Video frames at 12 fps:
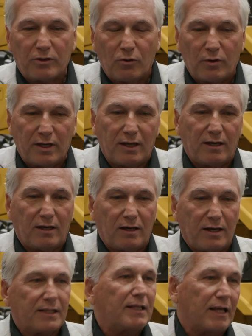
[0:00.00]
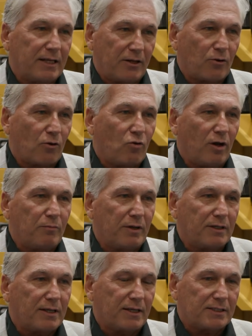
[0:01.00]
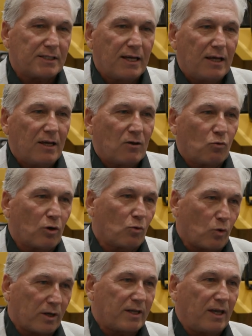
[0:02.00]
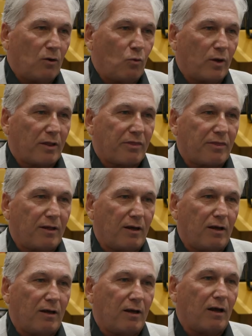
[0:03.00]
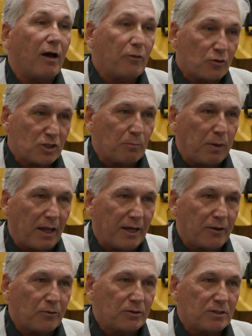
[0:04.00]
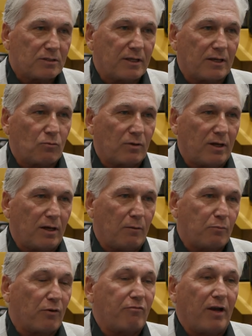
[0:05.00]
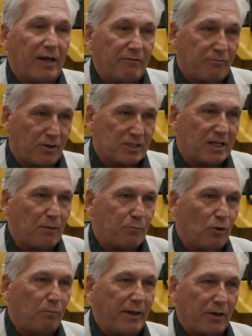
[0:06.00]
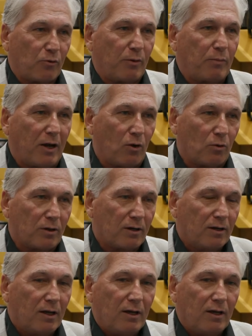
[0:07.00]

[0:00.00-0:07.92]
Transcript: doing uh, at Gladiator Equipment is we're working with uh, other suppliers that uh, provide, for example, battery power,